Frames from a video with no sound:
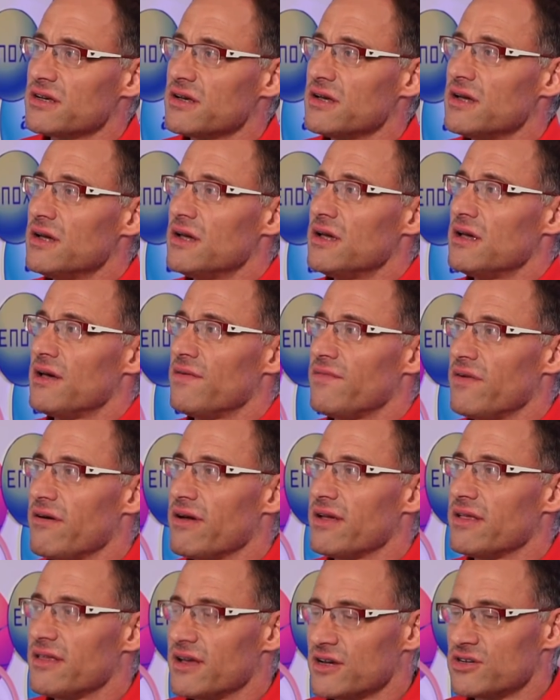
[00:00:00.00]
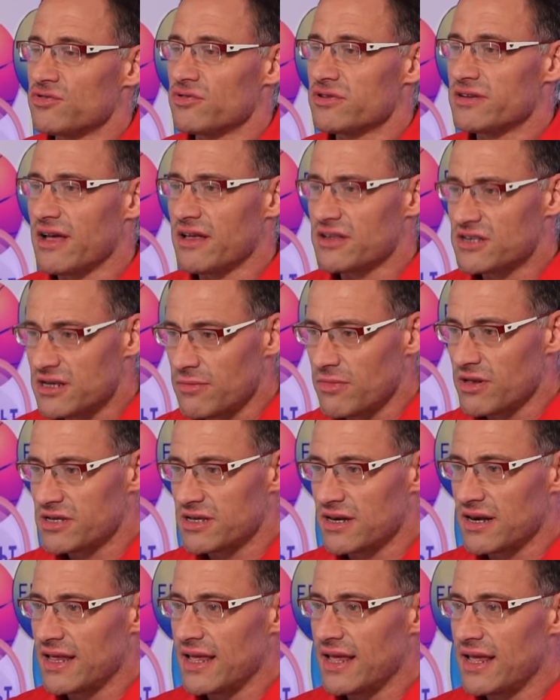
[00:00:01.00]
a very industrial town, similar
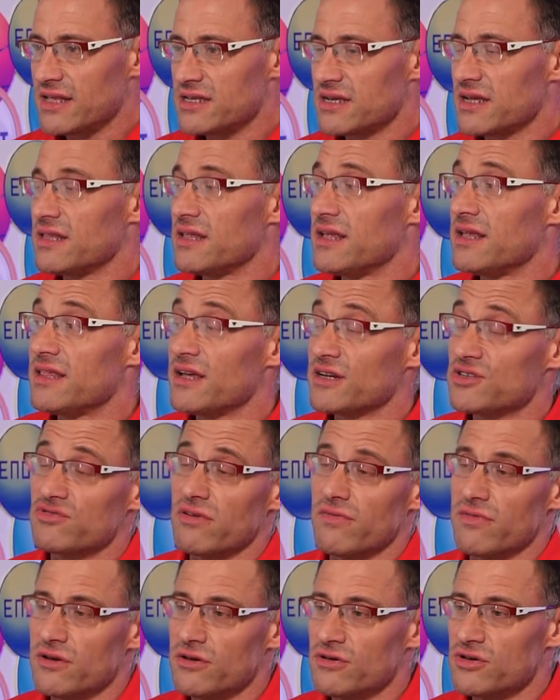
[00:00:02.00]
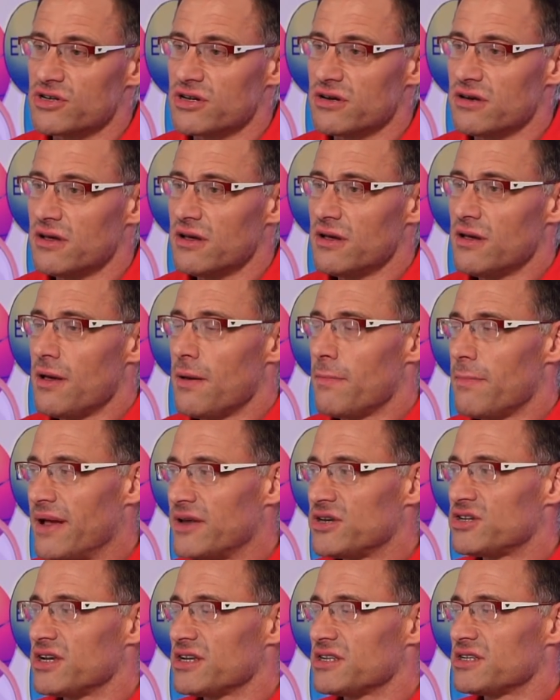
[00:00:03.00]
to Leeds. In the Industrial Revolution,
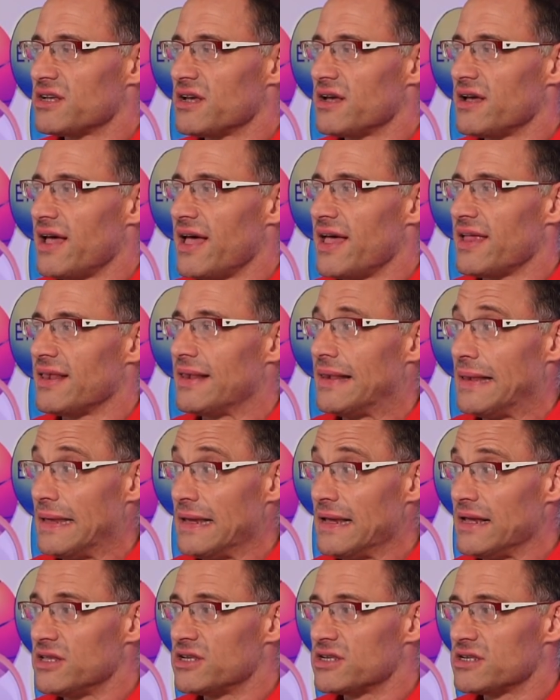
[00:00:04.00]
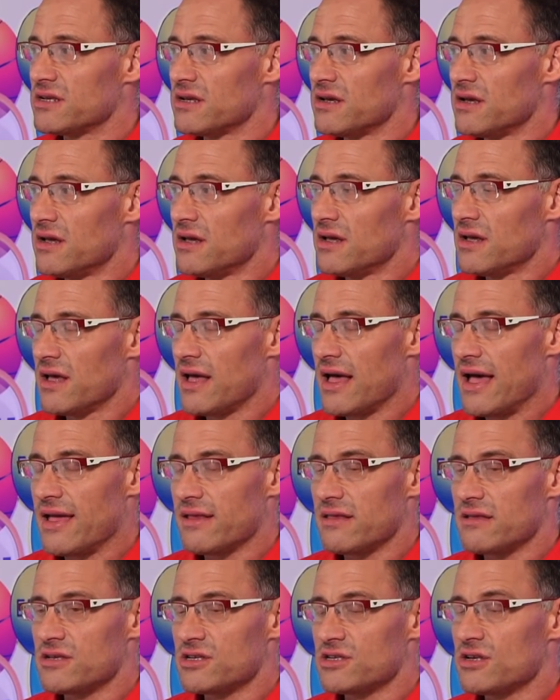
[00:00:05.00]
Manchester and Leeds
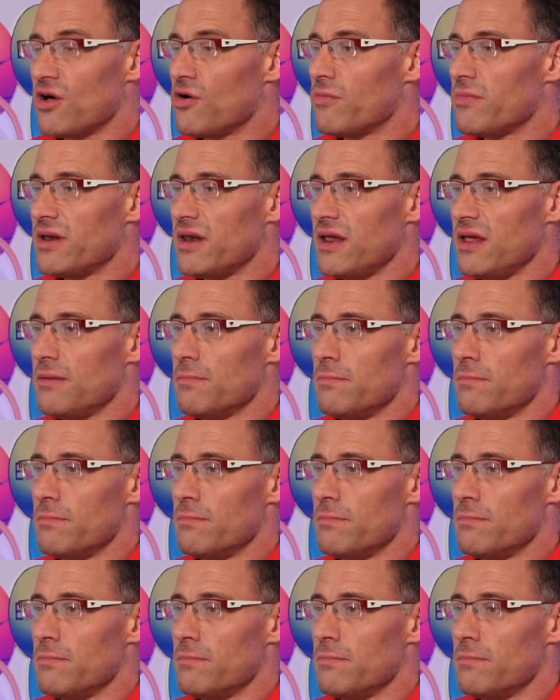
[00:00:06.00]
had so many